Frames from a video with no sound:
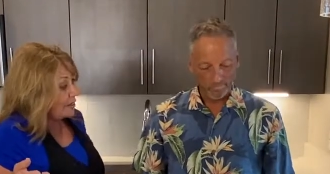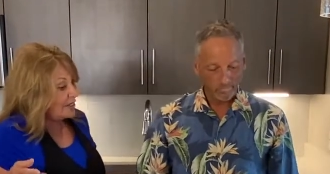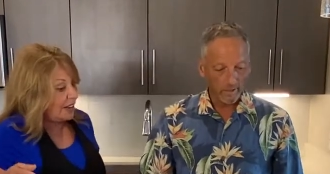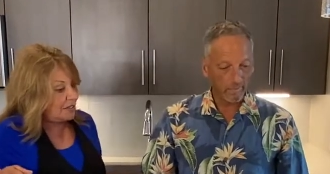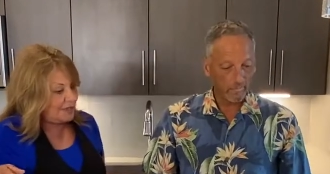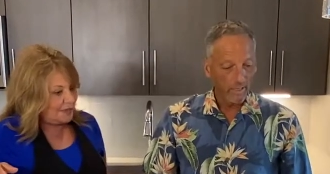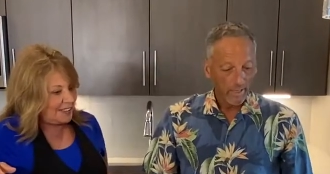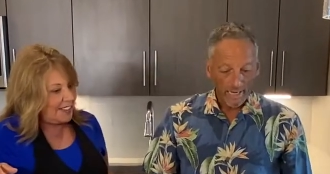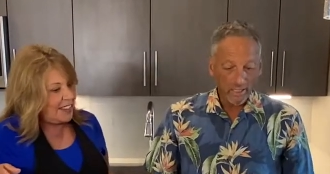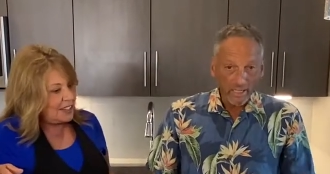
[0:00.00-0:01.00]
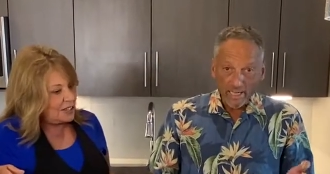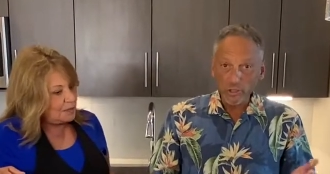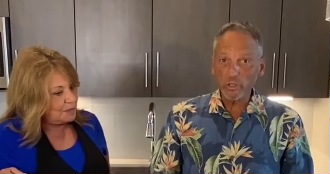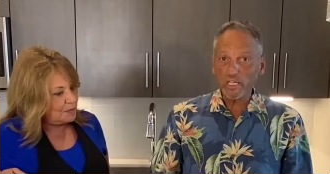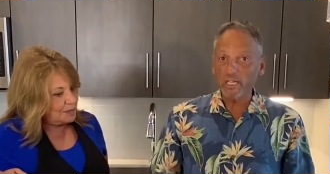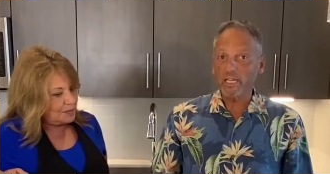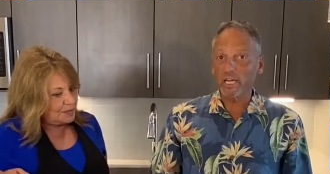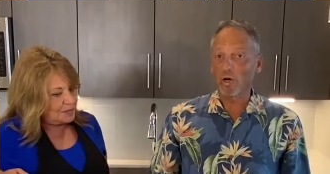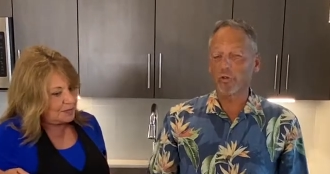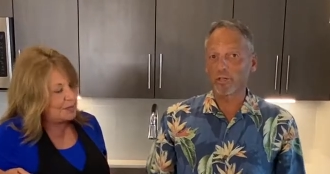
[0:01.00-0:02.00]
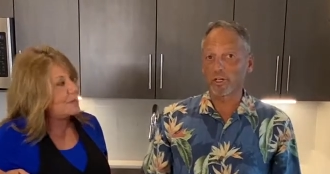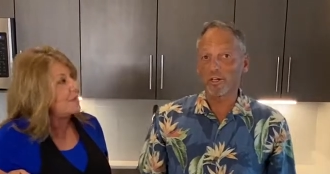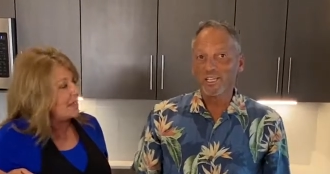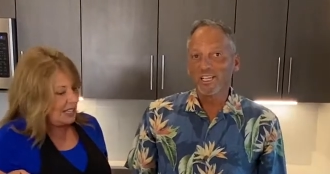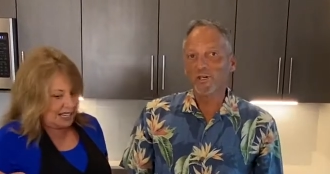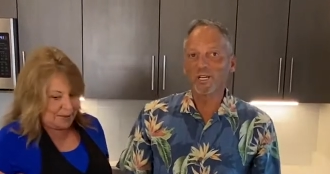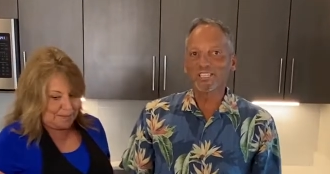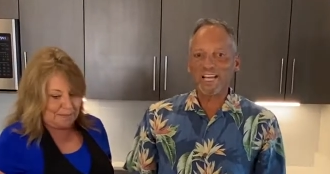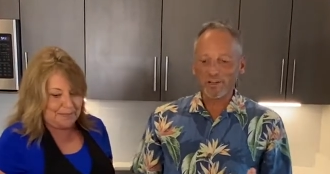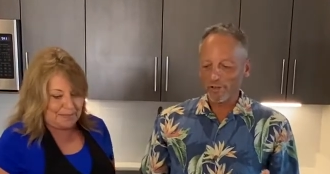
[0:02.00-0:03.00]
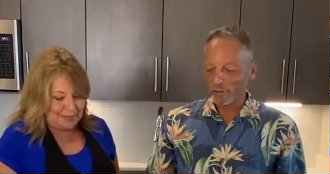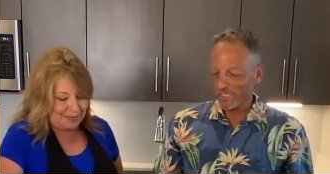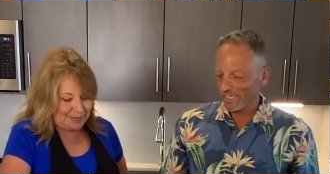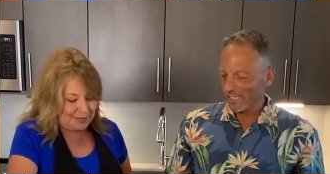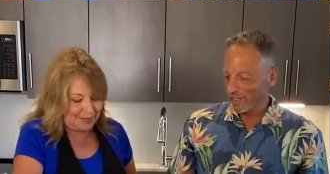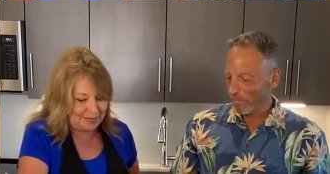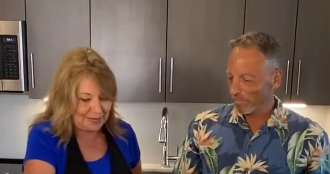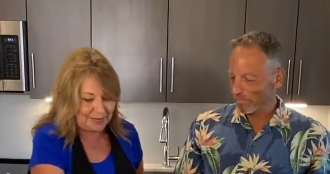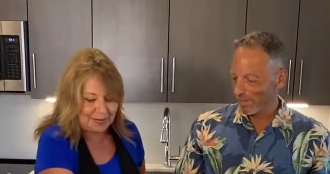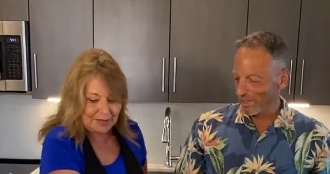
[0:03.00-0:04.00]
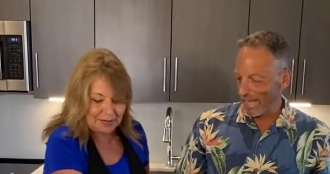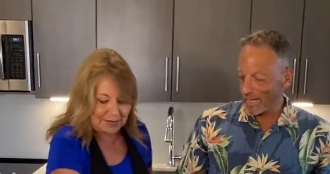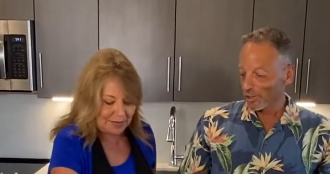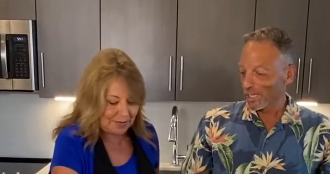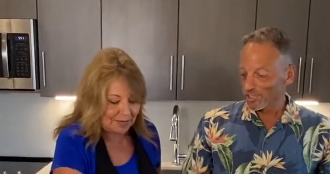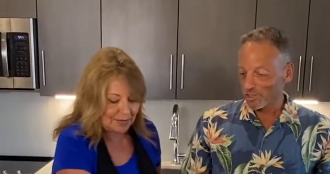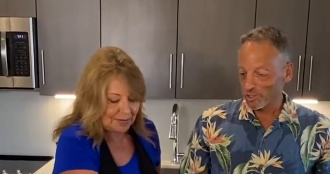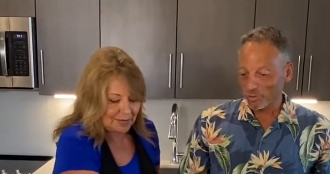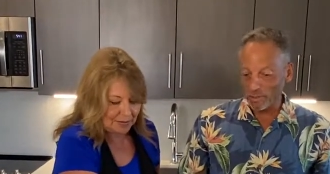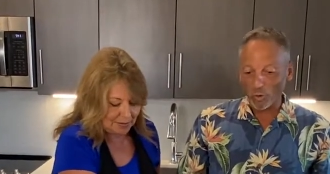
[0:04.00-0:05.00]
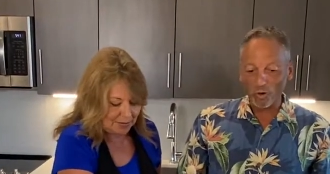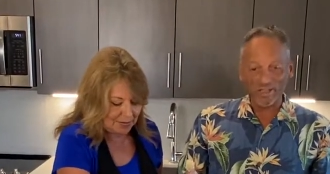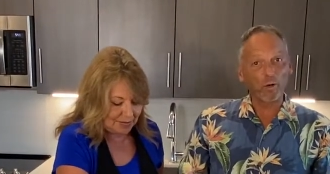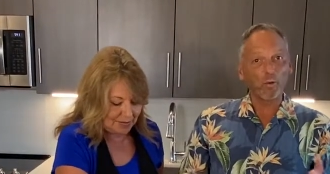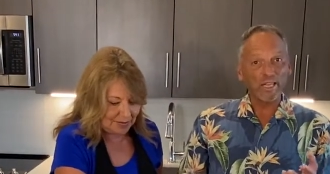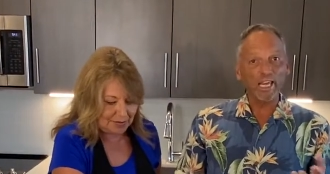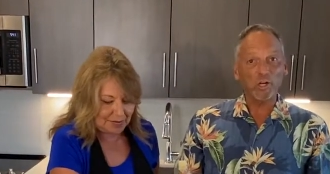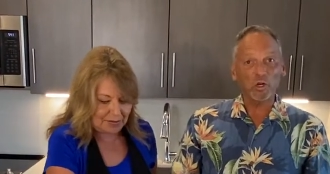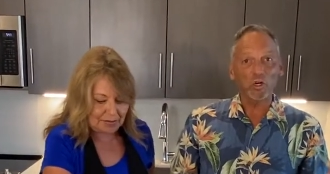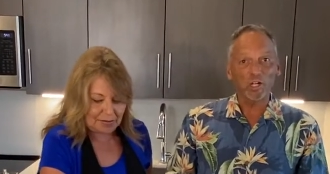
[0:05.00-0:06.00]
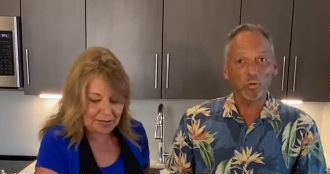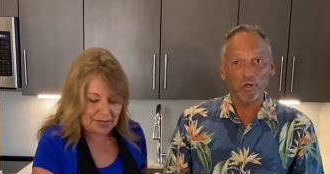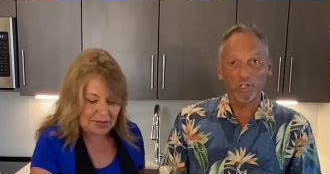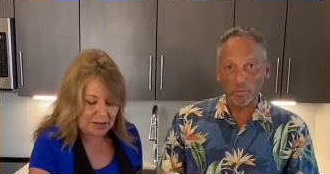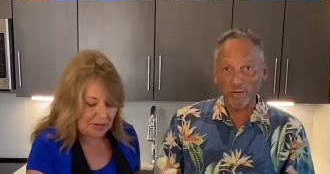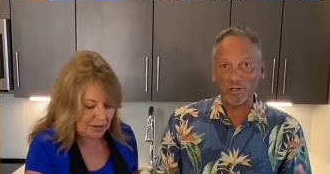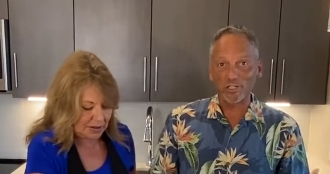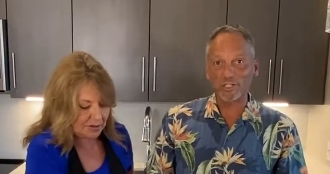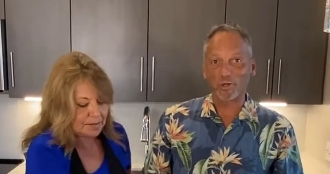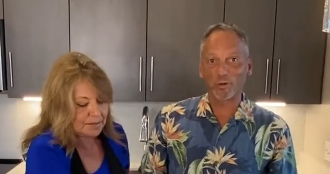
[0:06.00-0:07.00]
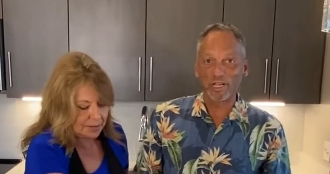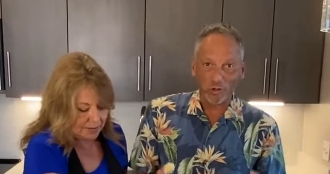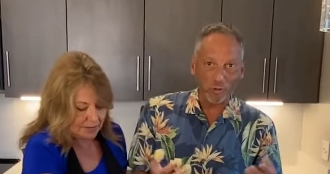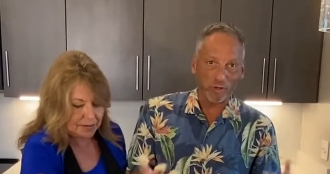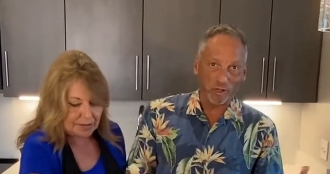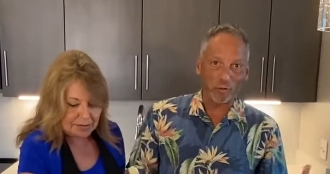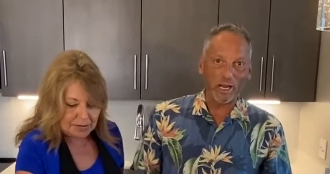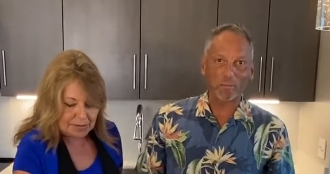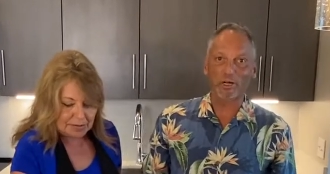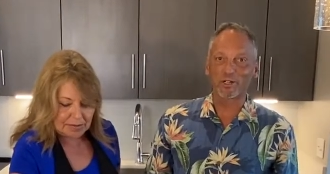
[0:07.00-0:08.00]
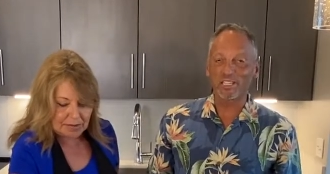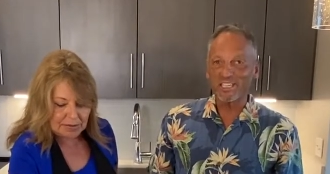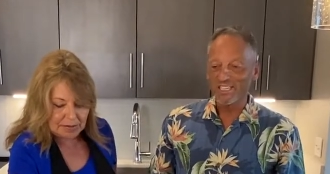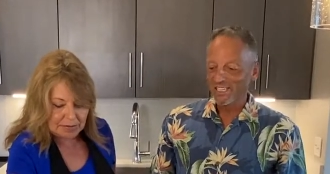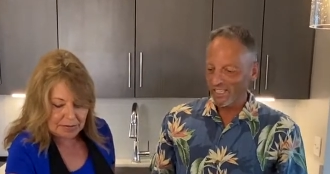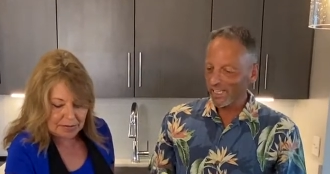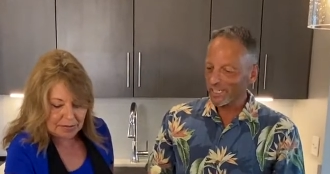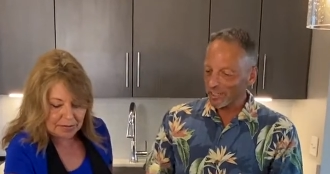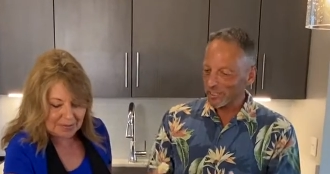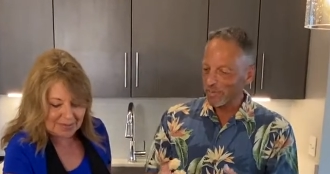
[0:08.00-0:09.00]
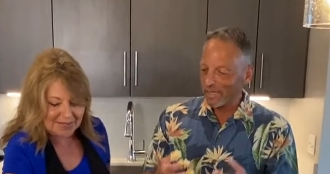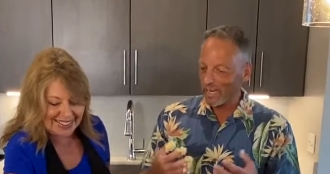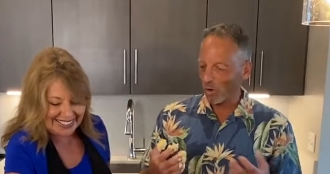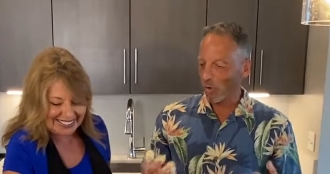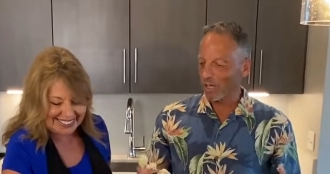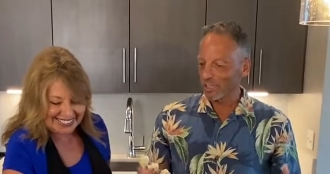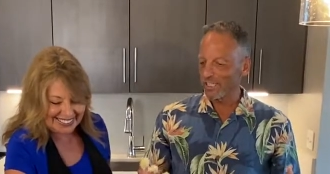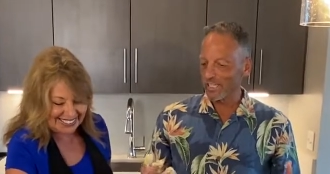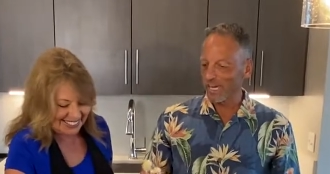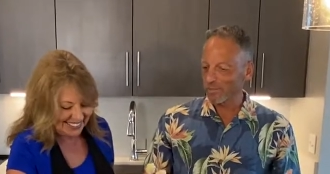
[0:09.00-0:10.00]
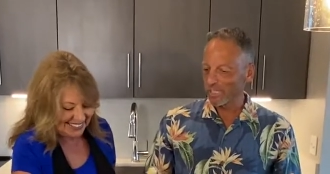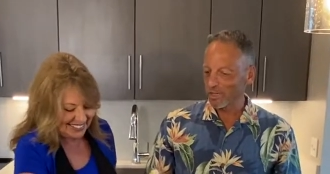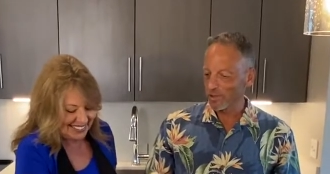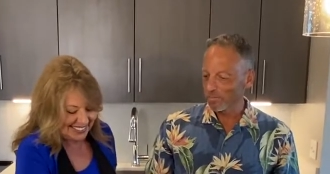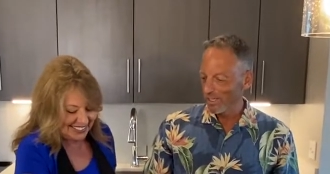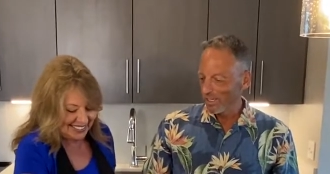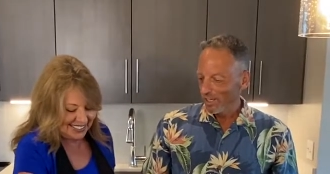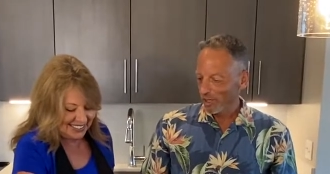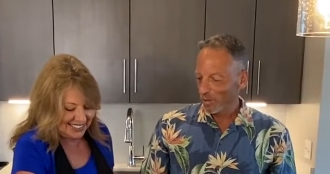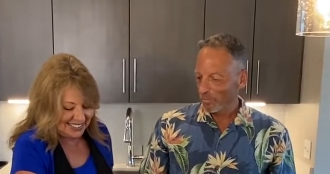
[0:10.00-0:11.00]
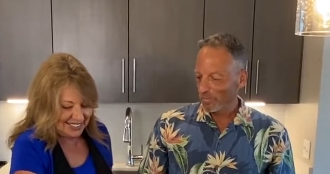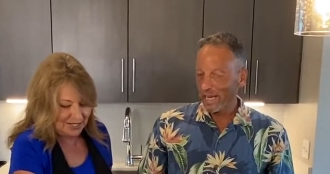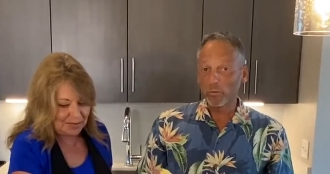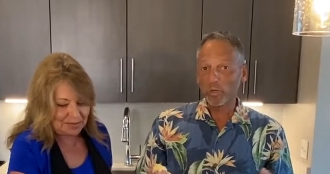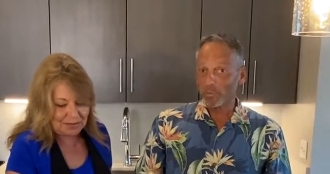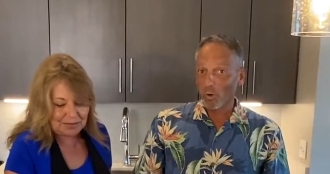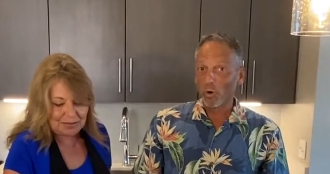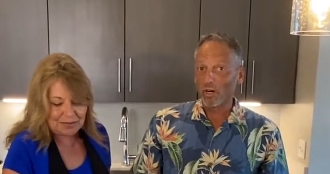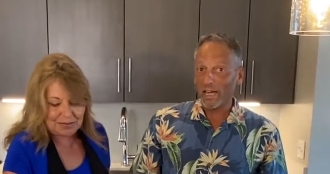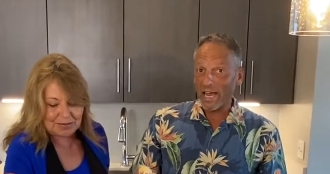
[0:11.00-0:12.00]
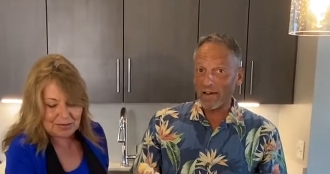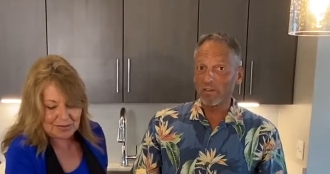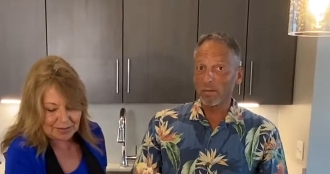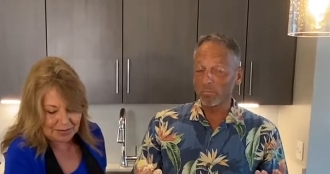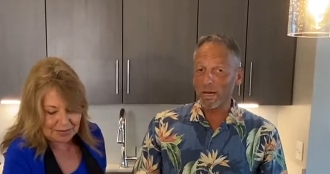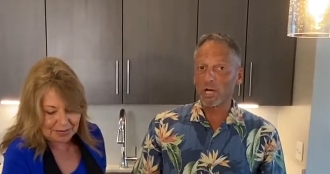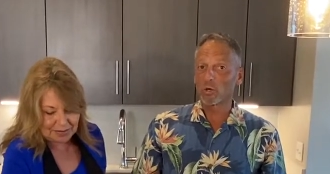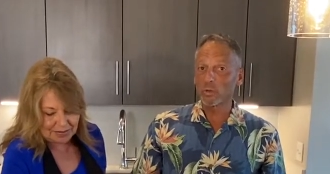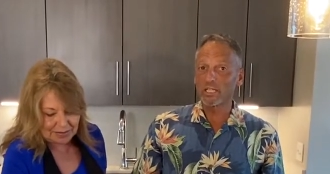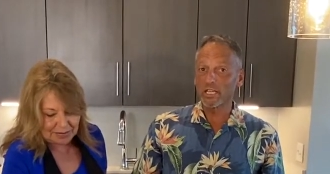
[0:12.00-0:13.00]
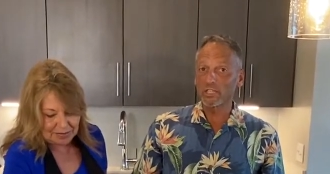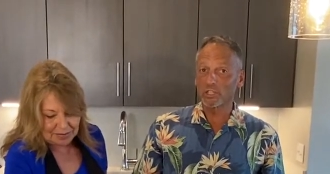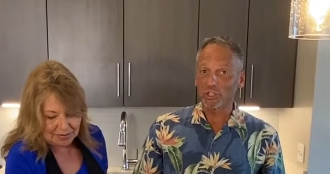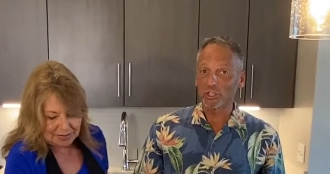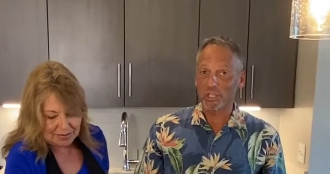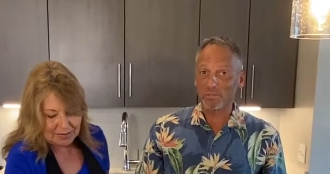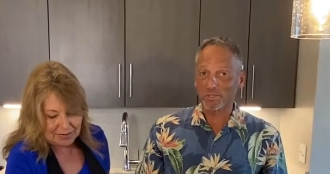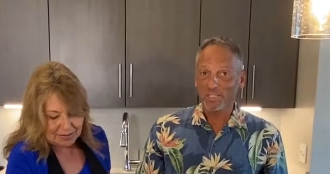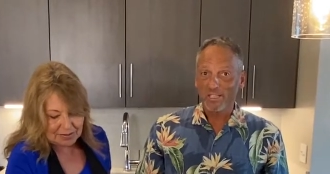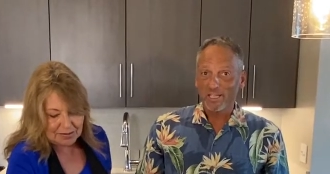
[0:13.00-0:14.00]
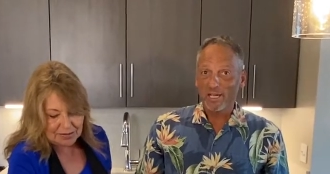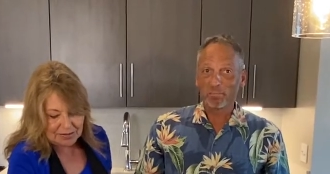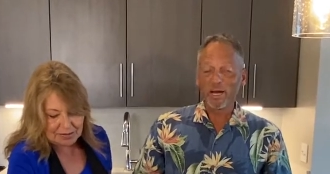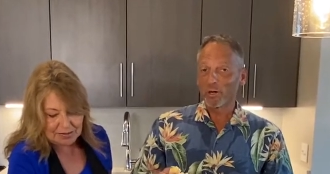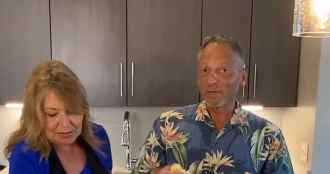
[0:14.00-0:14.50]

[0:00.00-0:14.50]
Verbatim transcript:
Speaker 1: yourself. Yeah. And, and you're eating healthier. You know, it's kind of interesting. Um, uh, adolescents report like when they cook with their parents or when they cook with a grandparent and they get to spend that quality time together, um, they report having better relationships. And better